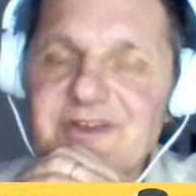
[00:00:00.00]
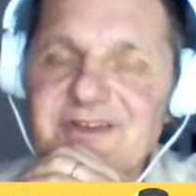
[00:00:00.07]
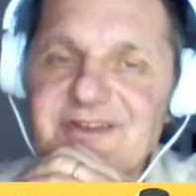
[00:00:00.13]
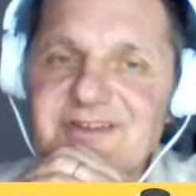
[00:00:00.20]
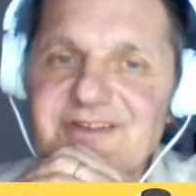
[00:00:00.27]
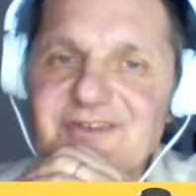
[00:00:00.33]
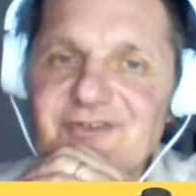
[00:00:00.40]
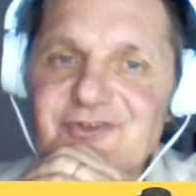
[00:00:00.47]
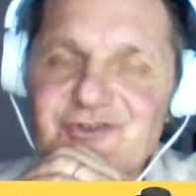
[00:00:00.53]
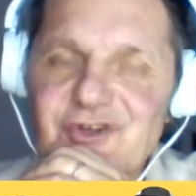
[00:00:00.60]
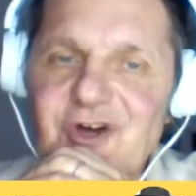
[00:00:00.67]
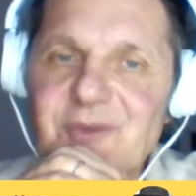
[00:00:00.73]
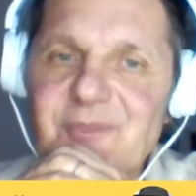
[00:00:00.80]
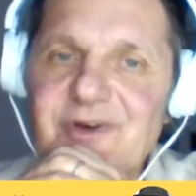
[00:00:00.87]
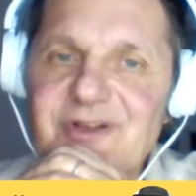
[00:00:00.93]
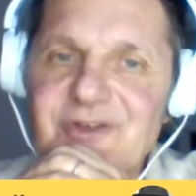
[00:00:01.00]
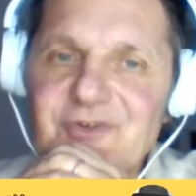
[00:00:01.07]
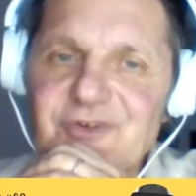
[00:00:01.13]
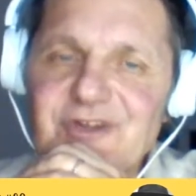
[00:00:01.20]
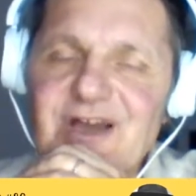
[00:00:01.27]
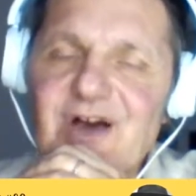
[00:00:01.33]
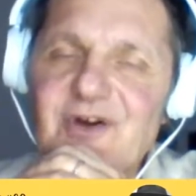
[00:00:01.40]
in this job I
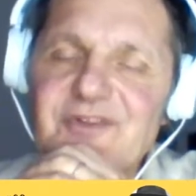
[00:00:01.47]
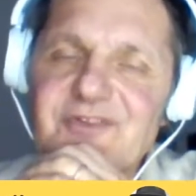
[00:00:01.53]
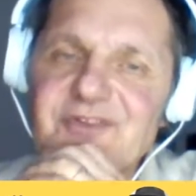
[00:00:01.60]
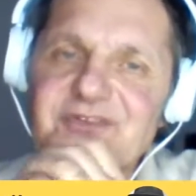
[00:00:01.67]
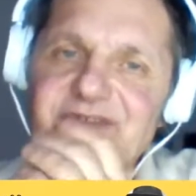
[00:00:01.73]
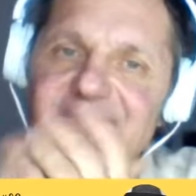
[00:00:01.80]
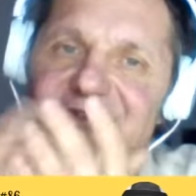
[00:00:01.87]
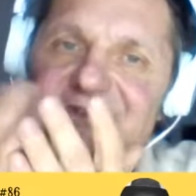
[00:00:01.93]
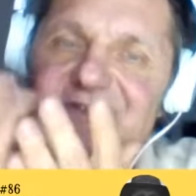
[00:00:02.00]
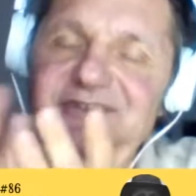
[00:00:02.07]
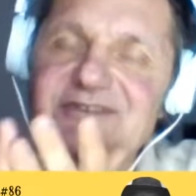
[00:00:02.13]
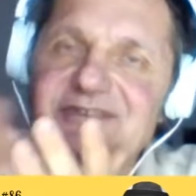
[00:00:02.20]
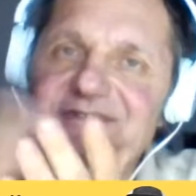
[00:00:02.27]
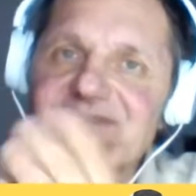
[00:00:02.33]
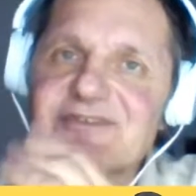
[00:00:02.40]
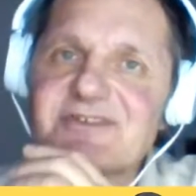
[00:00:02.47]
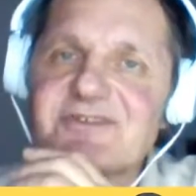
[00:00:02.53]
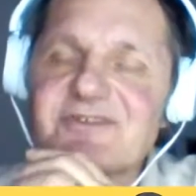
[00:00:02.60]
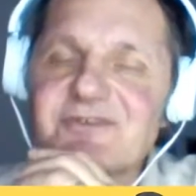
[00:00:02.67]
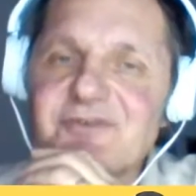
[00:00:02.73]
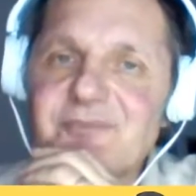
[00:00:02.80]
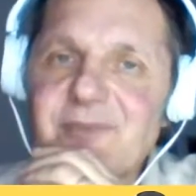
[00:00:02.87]
do now. It's a
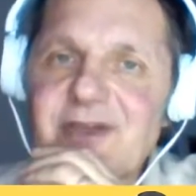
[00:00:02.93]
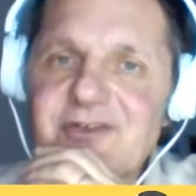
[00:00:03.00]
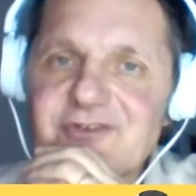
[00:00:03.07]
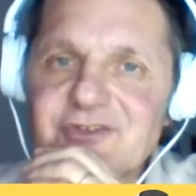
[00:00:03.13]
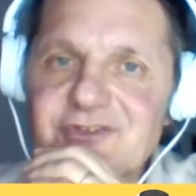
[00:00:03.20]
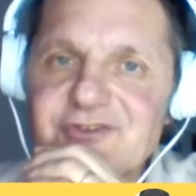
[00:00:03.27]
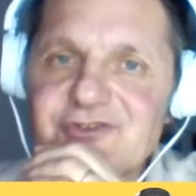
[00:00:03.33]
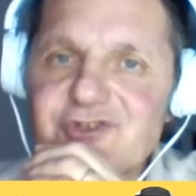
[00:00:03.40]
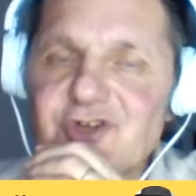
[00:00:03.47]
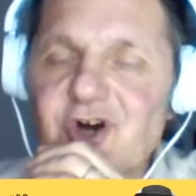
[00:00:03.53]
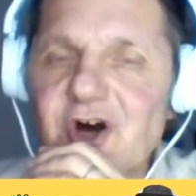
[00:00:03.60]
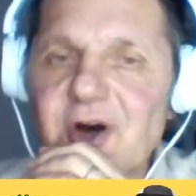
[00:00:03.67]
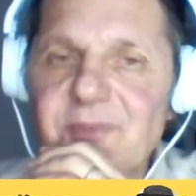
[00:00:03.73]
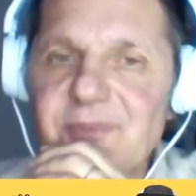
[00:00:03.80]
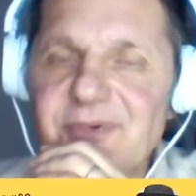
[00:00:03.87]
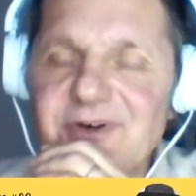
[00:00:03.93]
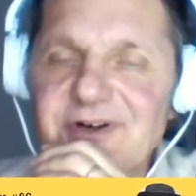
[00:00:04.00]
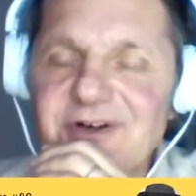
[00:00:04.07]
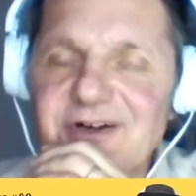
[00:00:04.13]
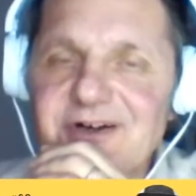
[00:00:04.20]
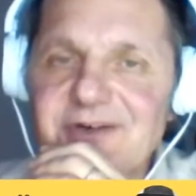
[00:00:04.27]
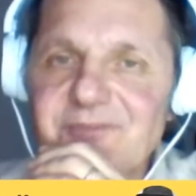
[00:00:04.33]
special job,
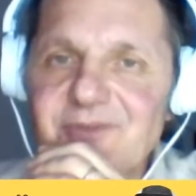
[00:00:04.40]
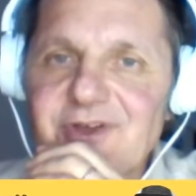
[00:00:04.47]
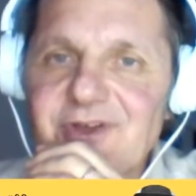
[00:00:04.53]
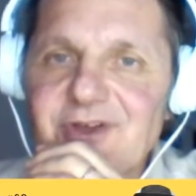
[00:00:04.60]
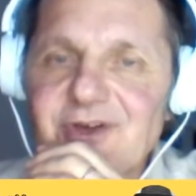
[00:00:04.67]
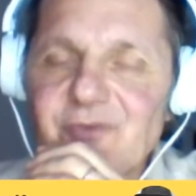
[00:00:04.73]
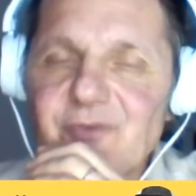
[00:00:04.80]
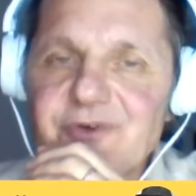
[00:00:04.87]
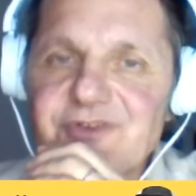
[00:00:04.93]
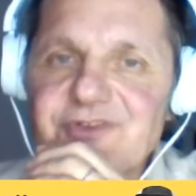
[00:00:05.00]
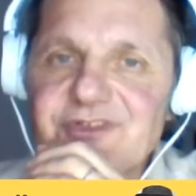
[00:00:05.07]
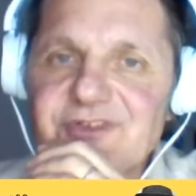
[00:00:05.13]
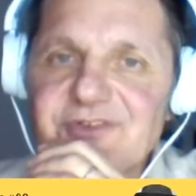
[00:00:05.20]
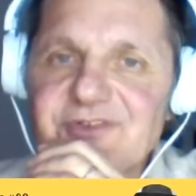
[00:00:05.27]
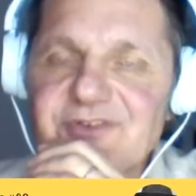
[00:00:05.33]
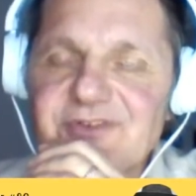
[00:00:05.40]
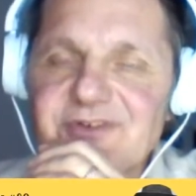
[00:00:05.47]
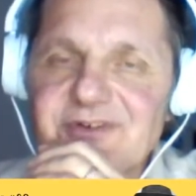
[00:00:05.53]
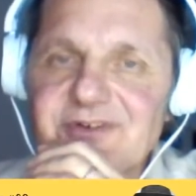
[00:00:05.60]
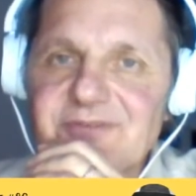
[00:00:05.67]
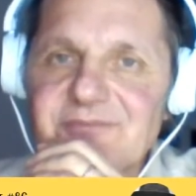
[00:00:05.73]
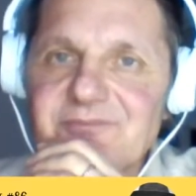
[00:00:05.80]
which is
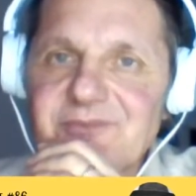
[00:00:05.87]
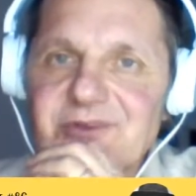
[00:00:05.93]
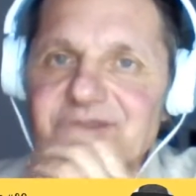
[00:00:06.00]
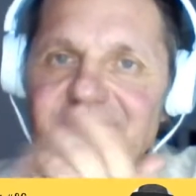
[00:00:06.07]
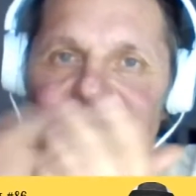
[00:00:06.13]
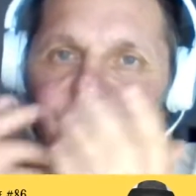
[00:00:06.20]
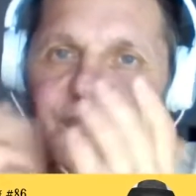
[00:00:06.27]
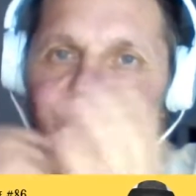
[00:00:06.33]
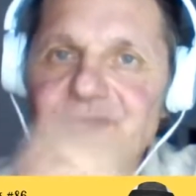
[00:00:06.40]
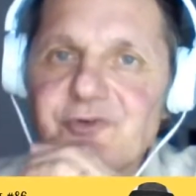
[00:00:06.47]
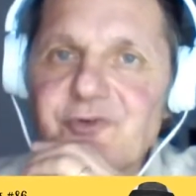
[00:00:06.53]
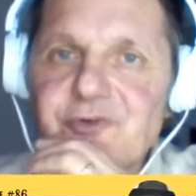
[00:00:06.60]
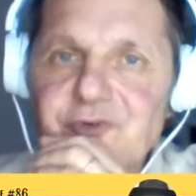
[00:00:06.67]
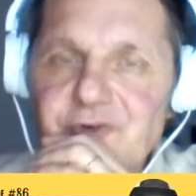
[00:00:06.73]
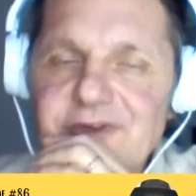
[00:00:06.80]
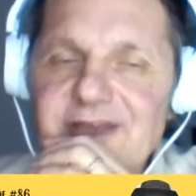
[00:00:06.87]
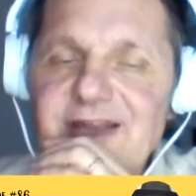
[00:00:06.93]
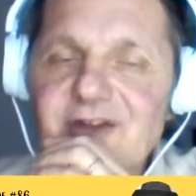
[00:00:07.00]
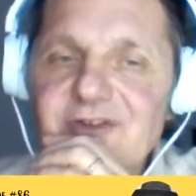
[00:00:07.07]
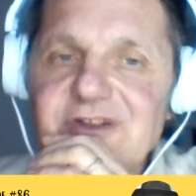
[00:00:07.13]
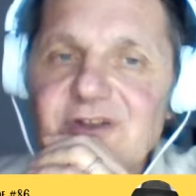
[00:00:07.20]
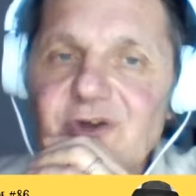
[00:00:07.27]
you
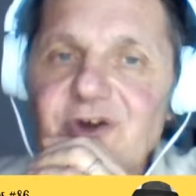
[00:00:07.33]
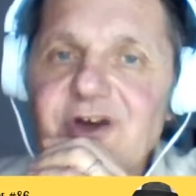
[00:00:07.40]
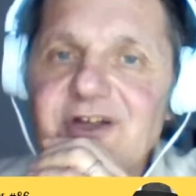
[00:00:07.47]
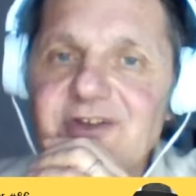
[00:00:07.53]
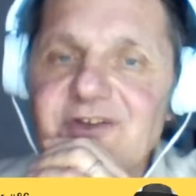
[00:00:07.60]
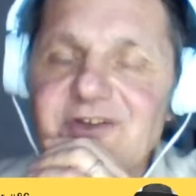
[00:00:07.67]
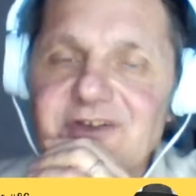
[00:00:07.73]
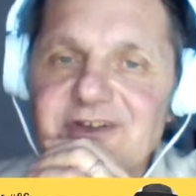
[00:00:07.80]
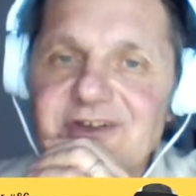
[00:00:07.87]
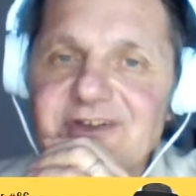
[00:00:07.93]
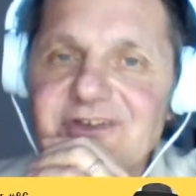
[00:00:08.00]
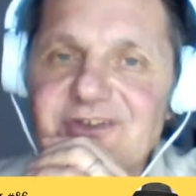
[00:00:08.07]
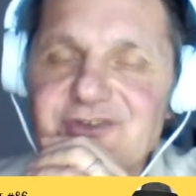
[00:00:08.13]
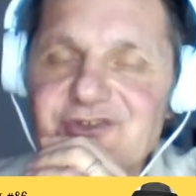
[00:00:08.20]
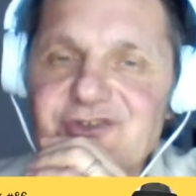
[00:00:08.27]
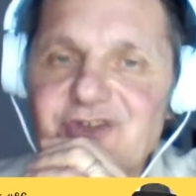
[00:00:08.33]
cannot learn this